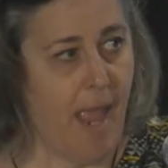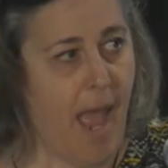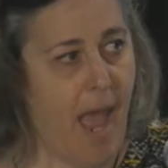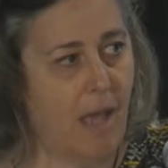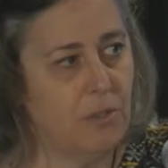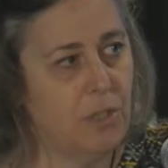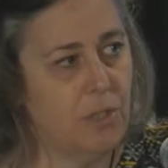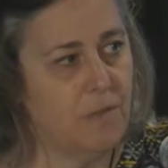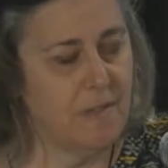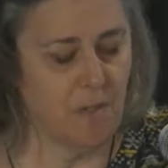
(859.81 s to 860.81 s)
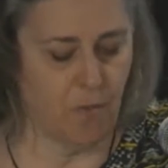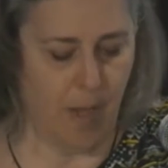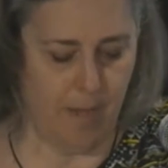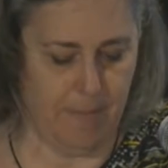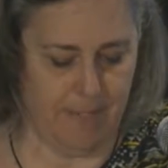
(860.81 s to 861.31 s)
How do you
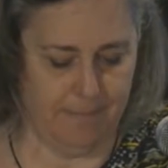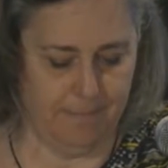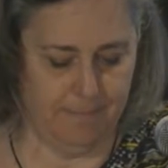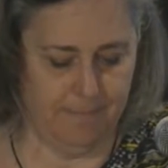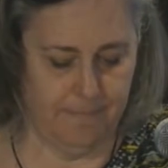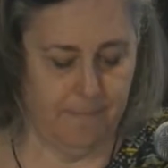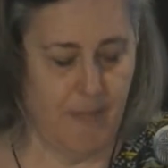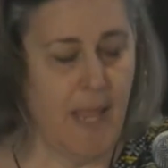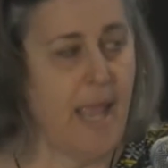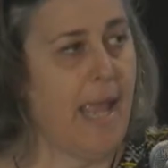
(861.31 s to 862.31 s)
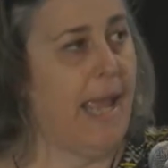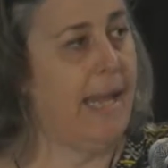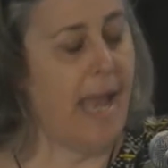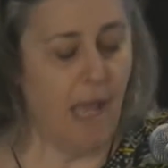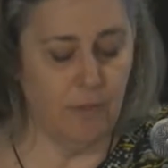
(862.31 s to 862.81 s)
describe it?
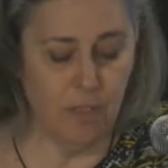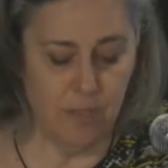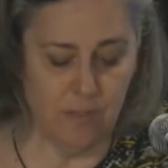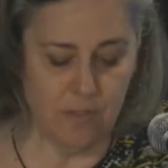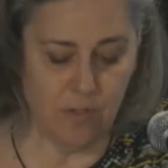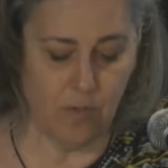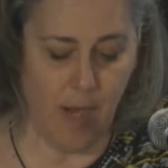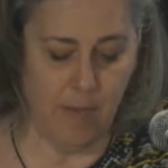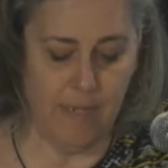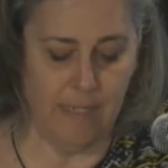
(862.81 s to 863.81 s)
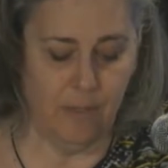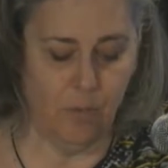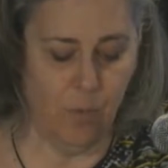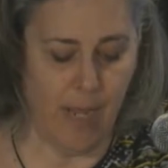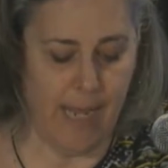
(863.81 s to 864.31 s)
And how do you describe it in
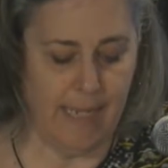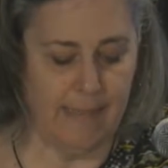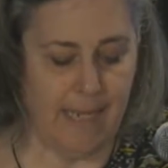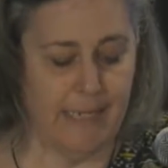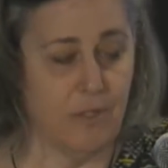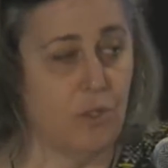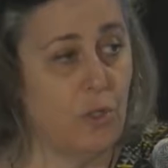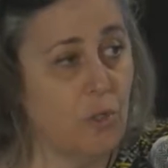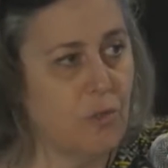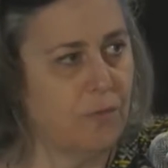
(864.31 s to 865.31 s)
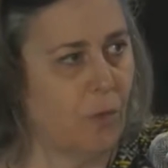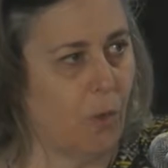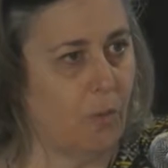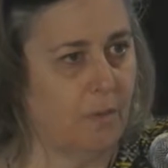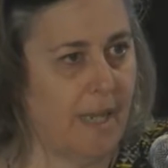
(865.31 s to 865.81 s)
a way that is useful